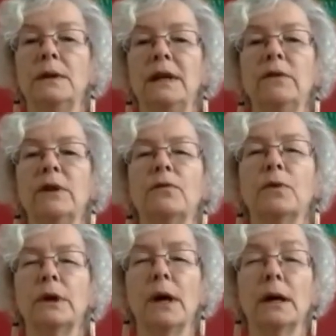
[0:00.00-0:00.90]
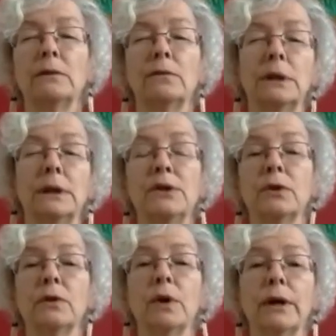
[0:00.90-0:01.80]
even if we're not really sure
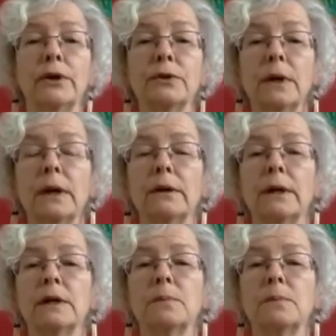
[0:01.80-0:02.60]
of what our trigger is,